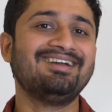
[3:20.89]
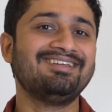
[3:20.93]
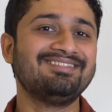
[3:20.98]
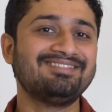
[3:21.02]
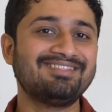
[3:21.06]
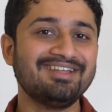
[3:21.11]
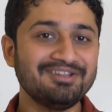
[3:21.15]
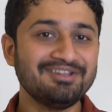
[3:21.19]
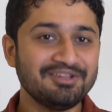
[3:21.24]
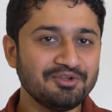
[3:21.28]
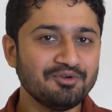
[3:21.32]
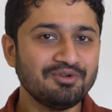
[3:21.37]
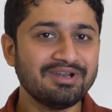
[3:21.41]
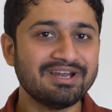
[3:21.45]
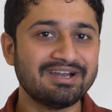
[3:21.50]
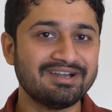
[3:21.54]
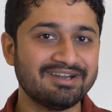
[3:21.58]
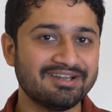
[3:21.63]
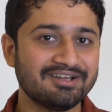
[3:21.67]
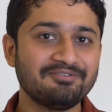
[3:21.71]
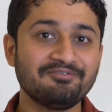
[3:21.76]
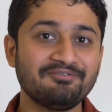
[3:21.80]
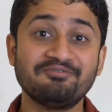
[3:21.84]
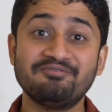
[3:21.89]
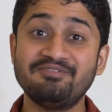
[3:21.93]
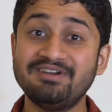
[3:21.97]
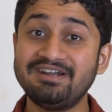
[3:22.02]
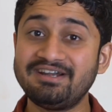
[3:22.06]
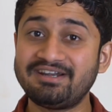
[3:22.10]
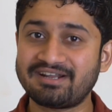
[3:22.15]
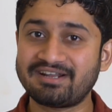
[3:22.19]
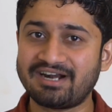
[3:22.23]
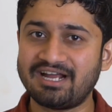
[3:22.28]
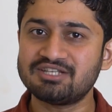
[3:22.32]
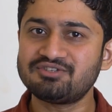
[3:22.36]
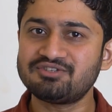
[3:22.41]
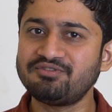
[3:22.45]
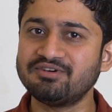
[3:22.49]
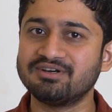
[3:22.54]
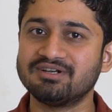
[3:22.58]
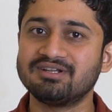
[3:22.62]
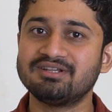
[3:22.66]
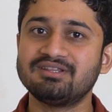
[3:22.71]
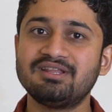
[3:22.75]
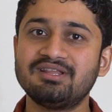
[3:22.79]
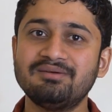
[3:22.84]
The new lender will
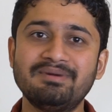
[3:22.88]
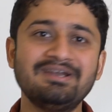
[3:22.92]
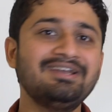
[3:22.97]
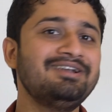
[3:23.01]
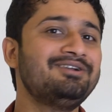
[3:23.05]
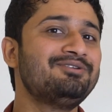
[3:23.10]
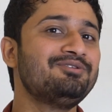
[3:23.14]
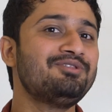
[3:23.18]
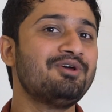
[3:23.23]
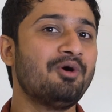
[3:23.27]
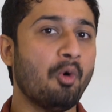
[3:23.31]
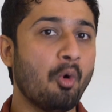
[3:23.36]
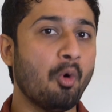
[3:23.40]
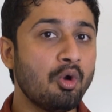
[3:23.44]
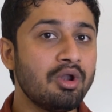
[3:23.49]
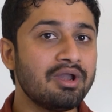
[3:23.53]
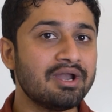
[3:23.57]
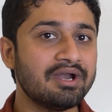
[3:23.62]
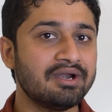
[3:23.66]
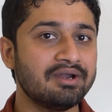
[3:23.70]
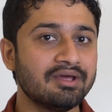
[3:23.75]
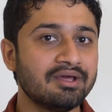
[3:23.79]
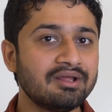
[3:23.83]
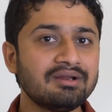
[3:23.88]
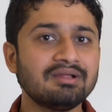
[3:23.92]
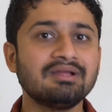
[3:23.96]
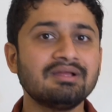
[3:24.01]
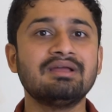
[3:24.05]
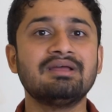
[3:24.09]
transfer the money to the old lender.